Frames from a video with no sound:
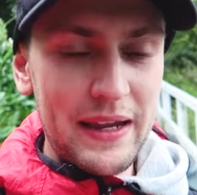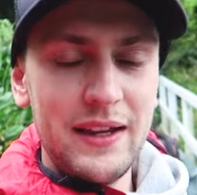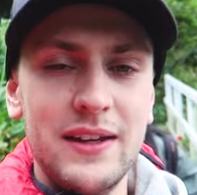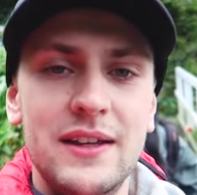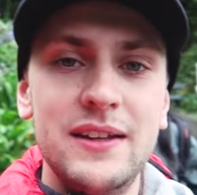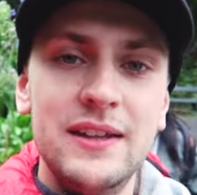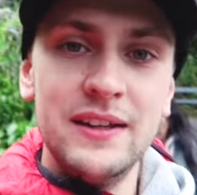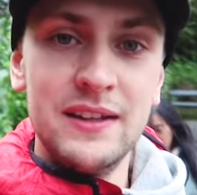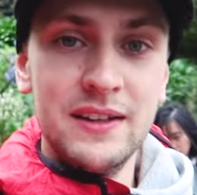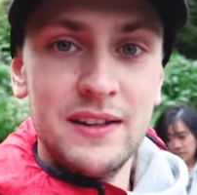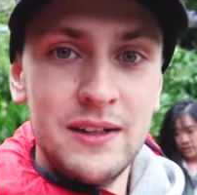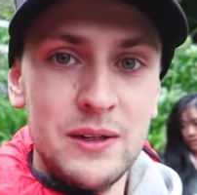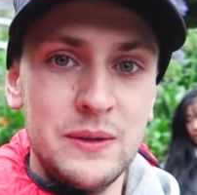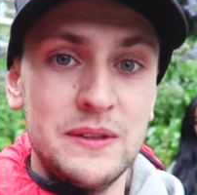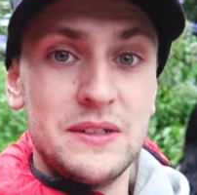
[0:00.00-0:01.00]
Bay,
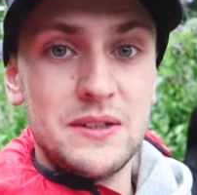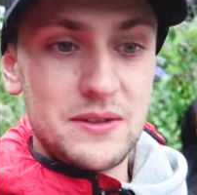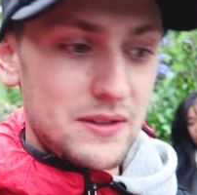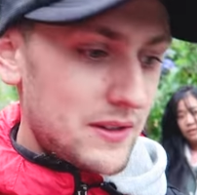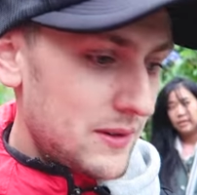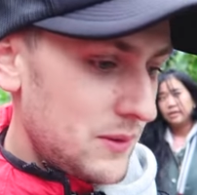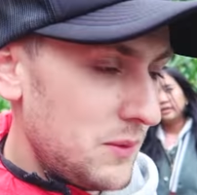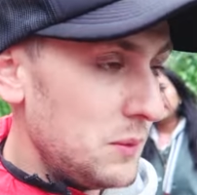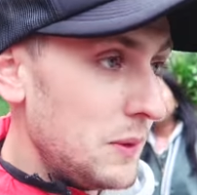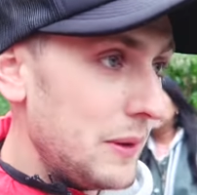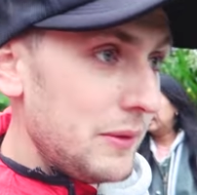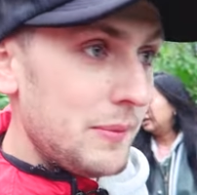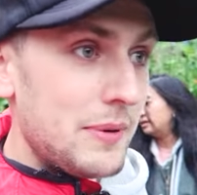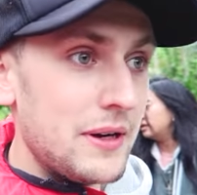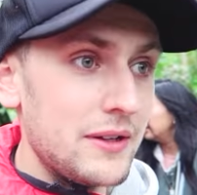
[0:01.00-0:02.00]
which is
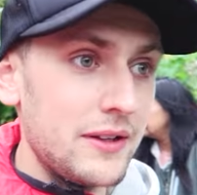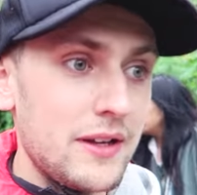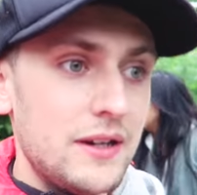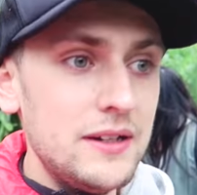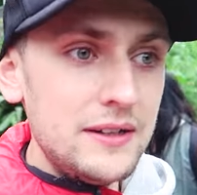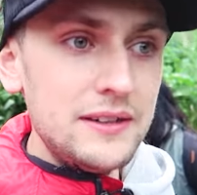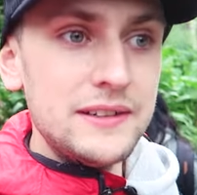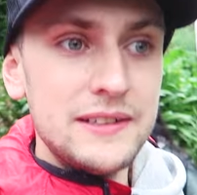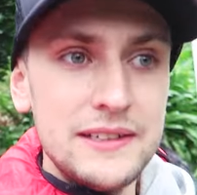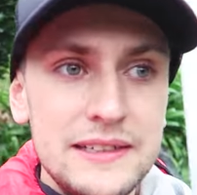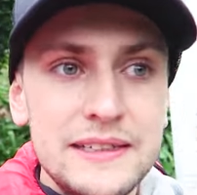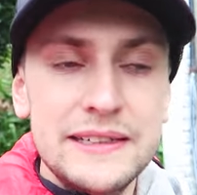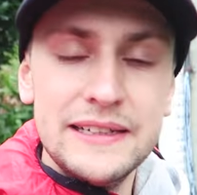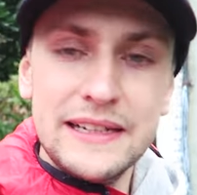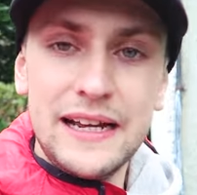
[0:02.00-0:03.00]
where we park car.
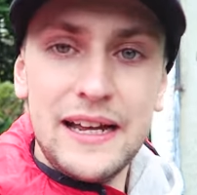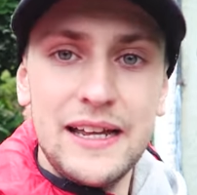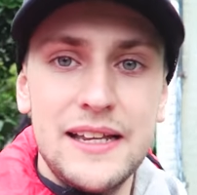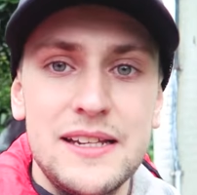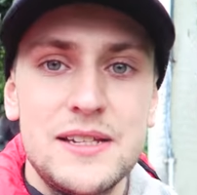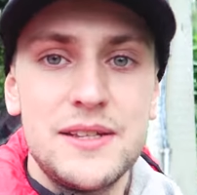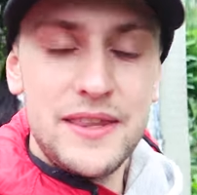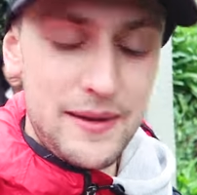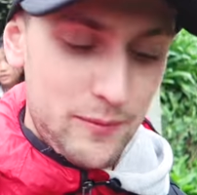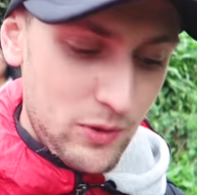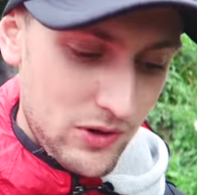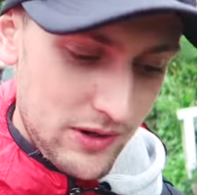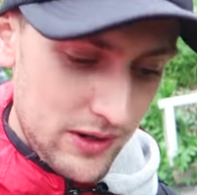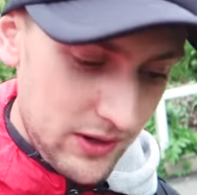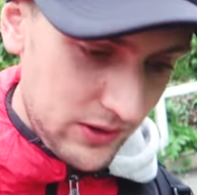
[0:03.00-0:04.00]
And then
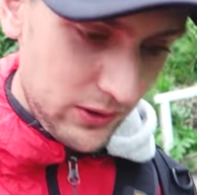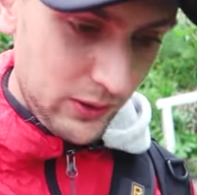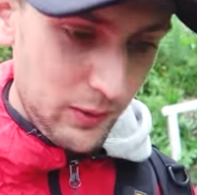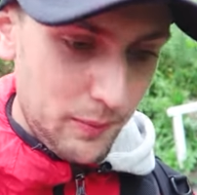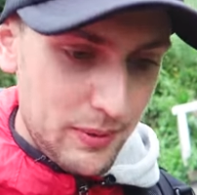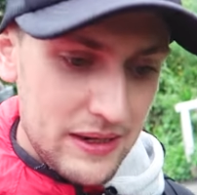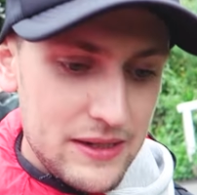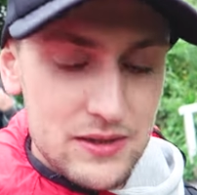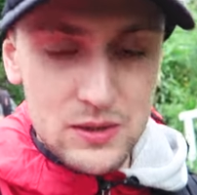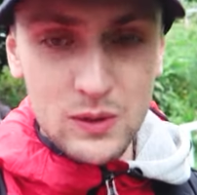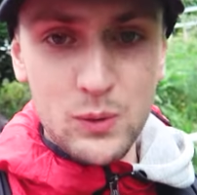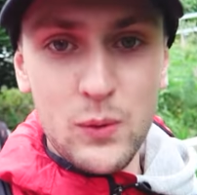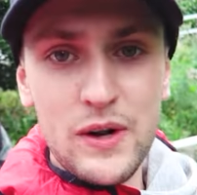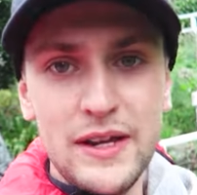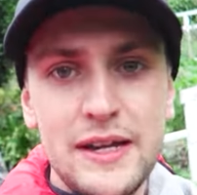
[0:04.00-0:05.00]
we're gonna go back to
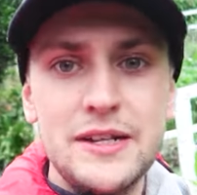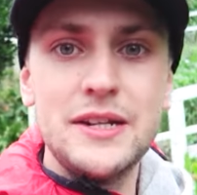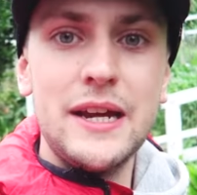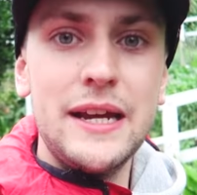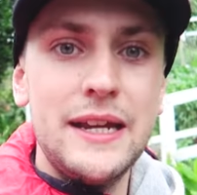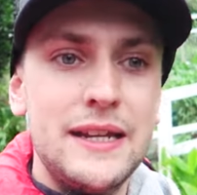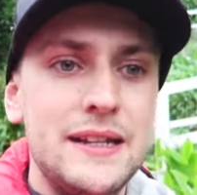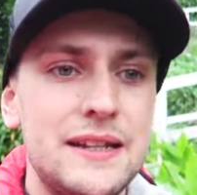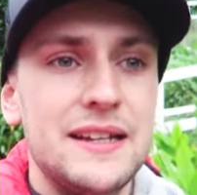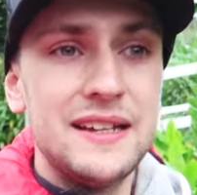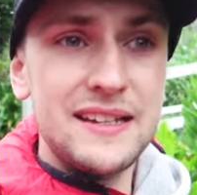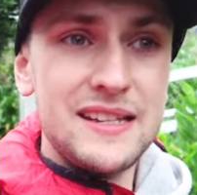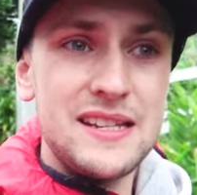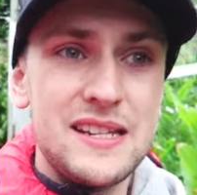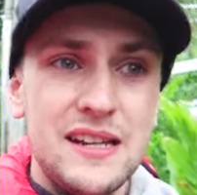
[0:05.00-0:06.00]
the YHA
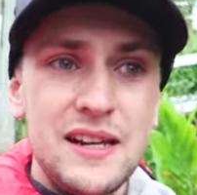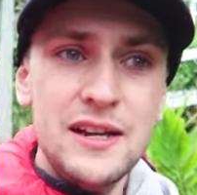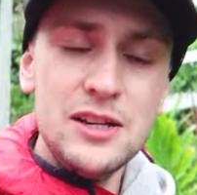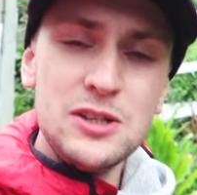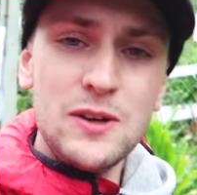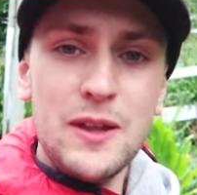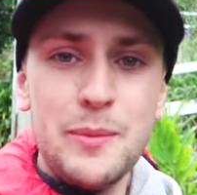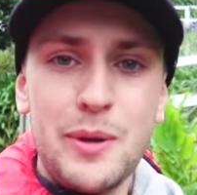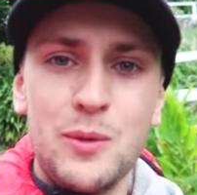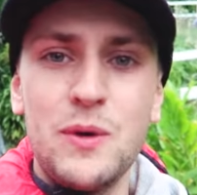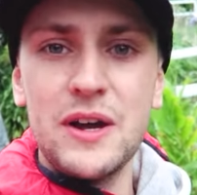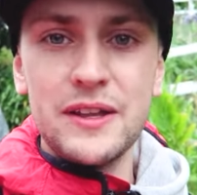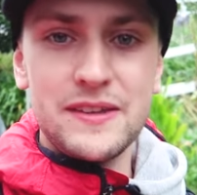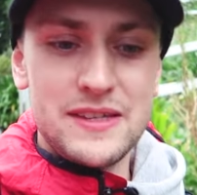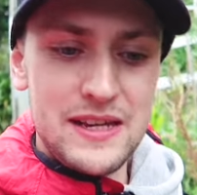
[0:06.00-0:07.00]
and do a little bit of
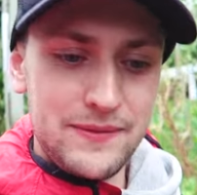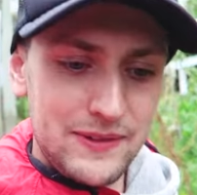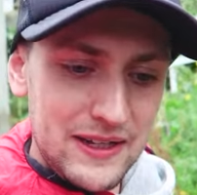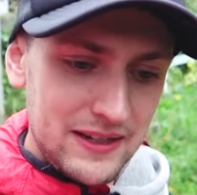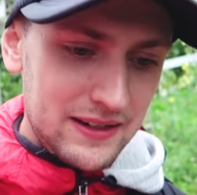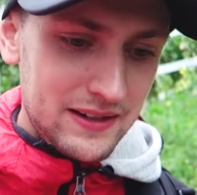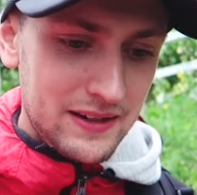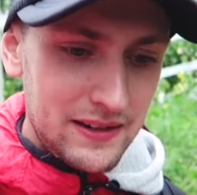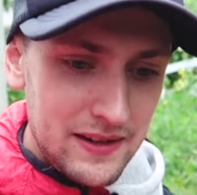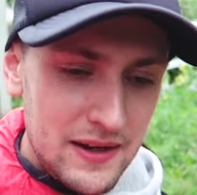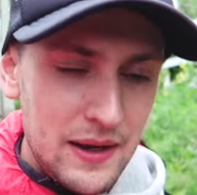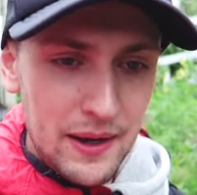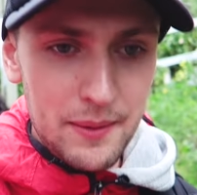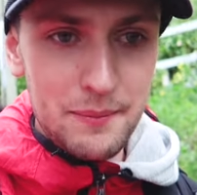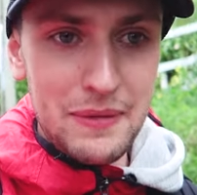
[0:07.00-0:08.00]
work this evening,
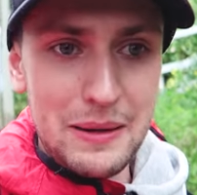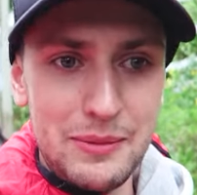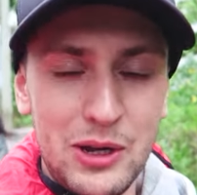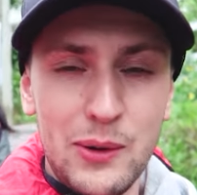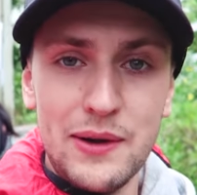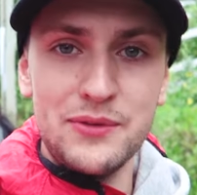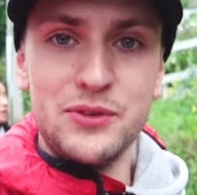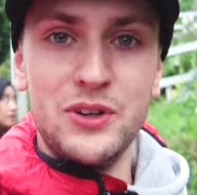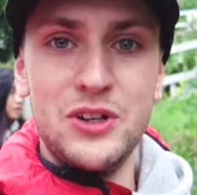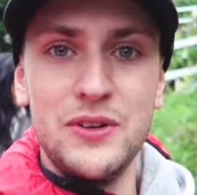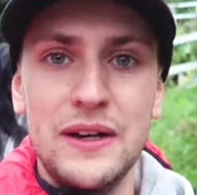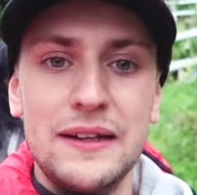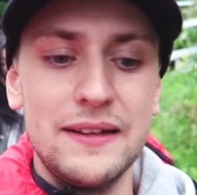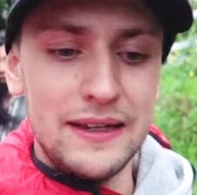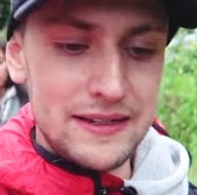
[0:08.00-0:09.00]
maybe go out for a
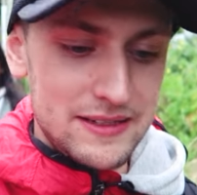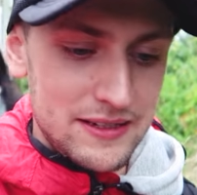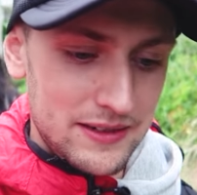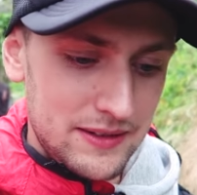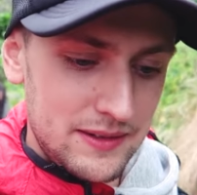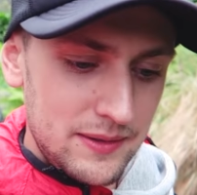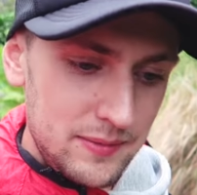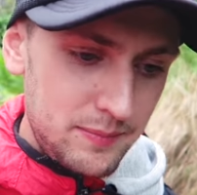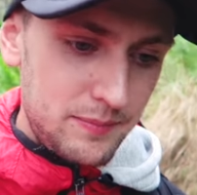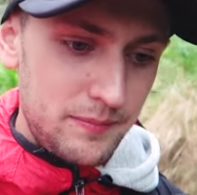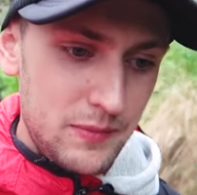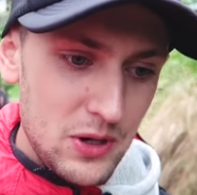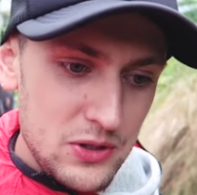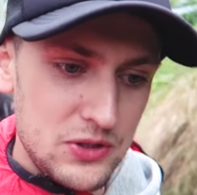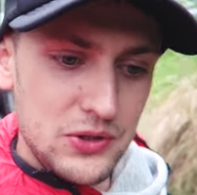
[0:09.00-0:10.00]
drink later,
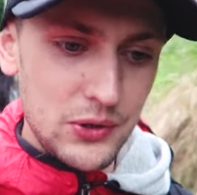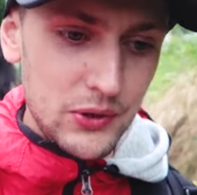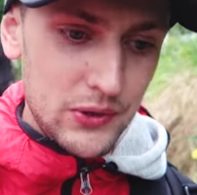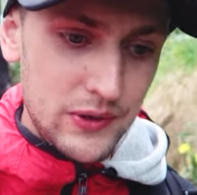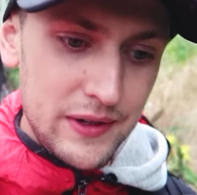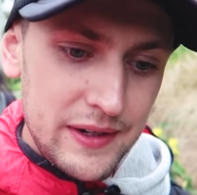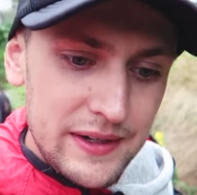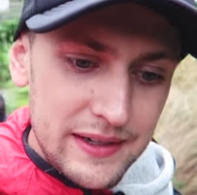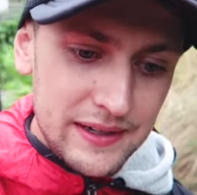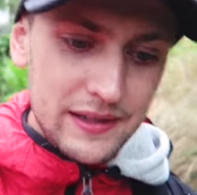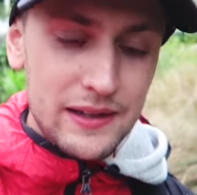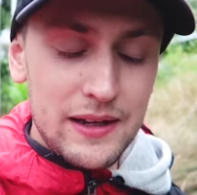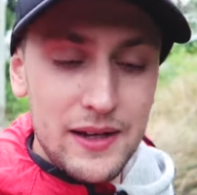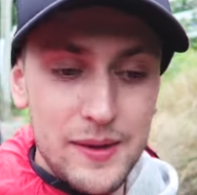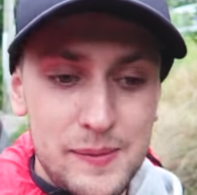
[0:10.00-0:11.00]
not sure,
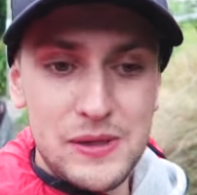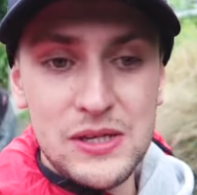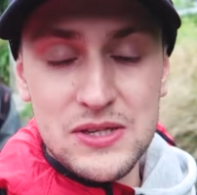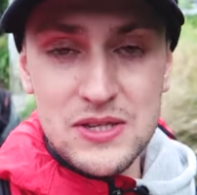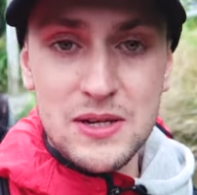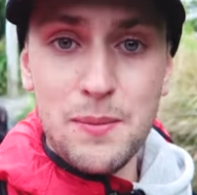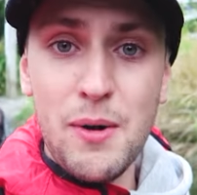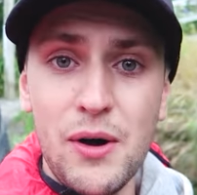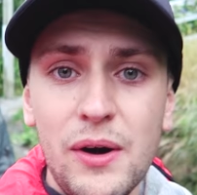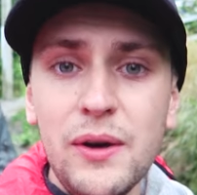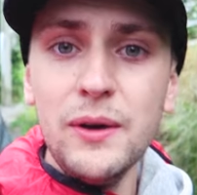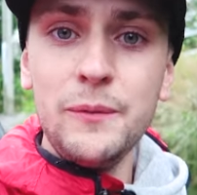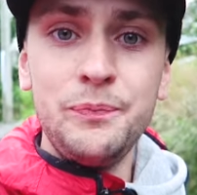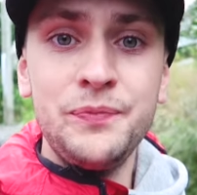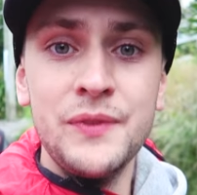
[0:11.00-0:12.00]
uh, because
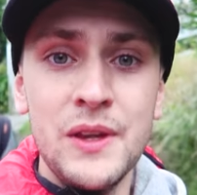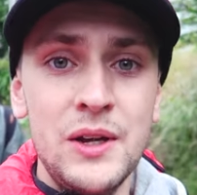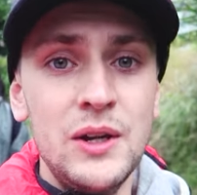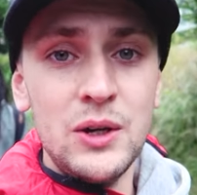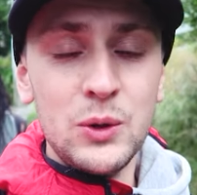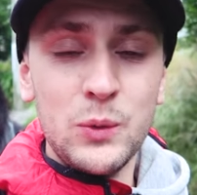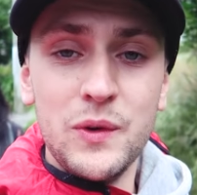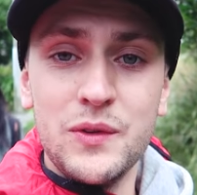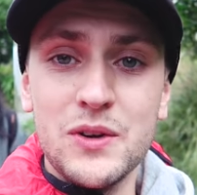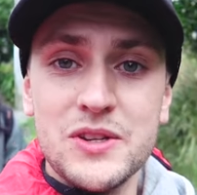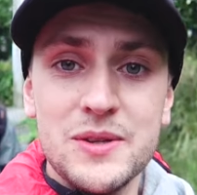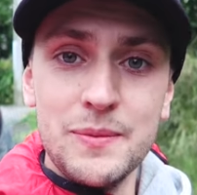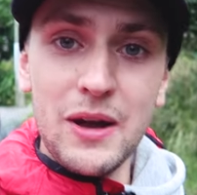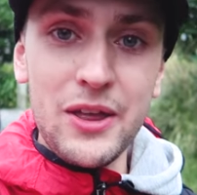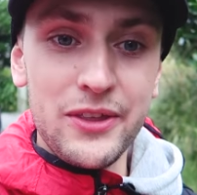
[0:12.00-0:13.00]
tomorrow we've got
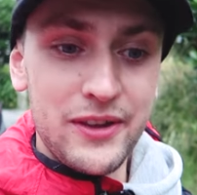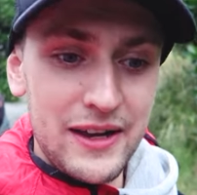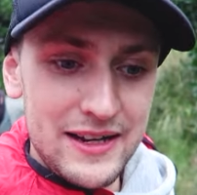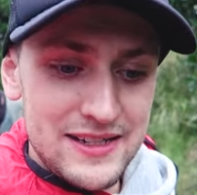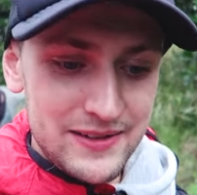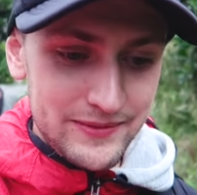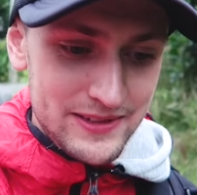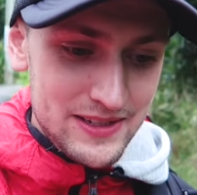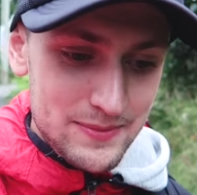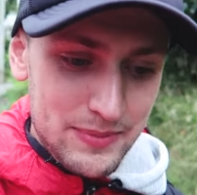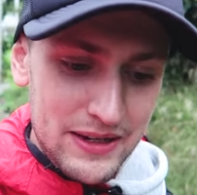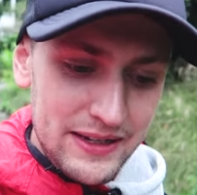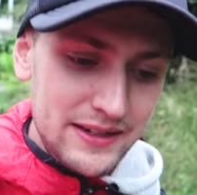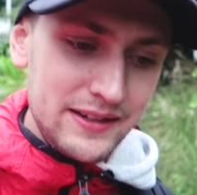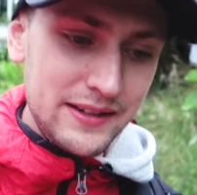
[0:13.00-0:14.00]
some other activities
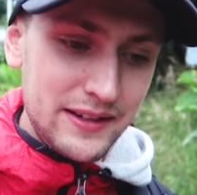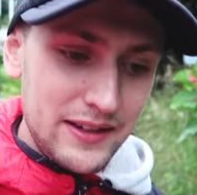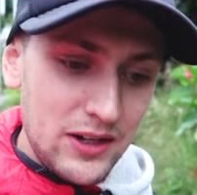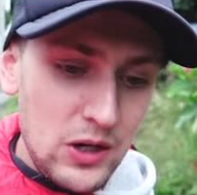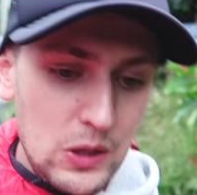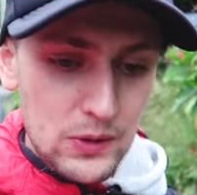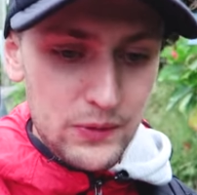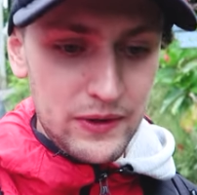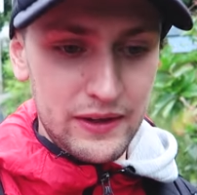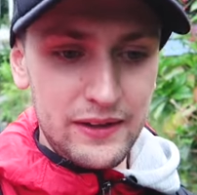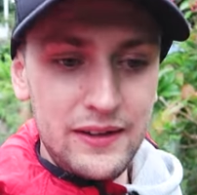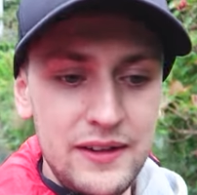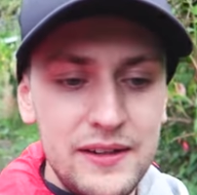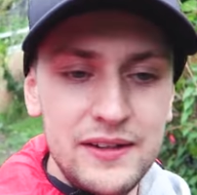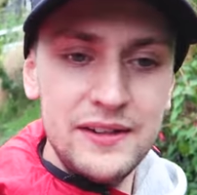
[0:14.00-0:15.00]
planned,
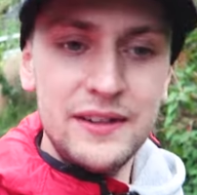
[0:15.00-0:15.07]
including